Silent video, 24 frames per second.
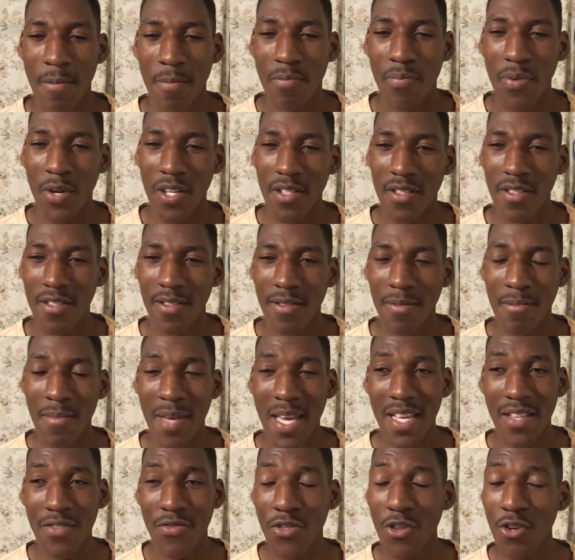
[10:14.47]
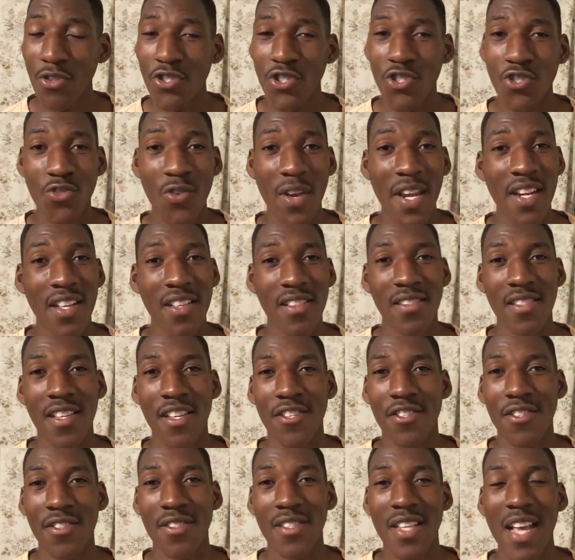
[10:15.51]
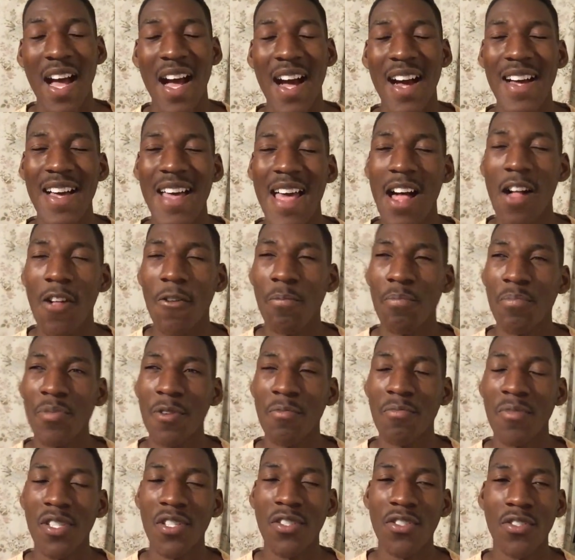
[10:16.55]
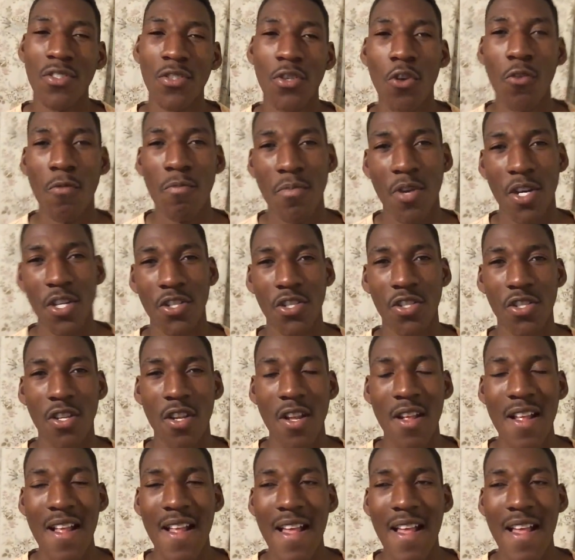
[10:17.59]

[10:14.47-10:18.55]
But man, those training sessions are helping me so much.